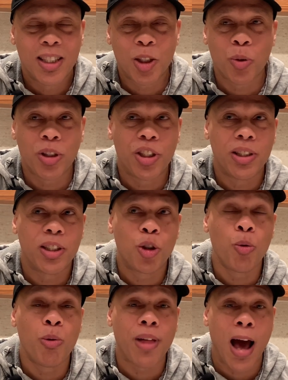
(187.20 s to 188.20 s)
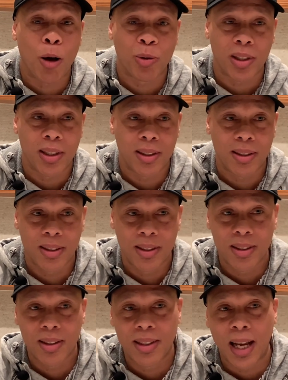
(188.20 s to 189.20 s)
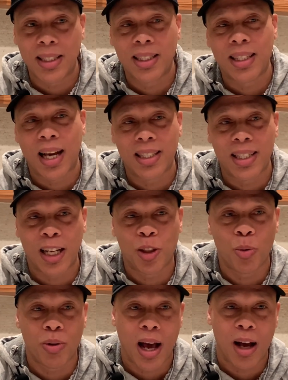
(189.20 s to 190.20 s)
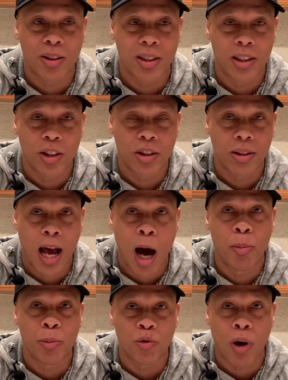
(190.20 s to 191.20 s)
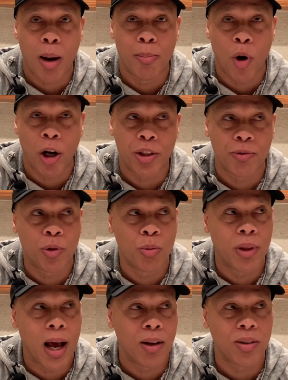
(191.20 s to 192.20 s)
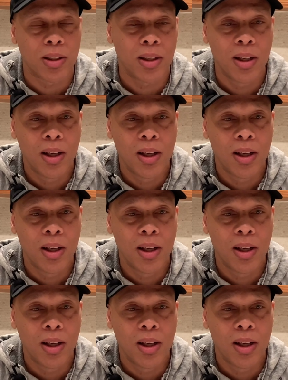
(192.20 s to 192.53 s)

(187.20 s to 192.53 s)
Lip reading: This was 2000. 1999, 2000. This album dropped March of 2000.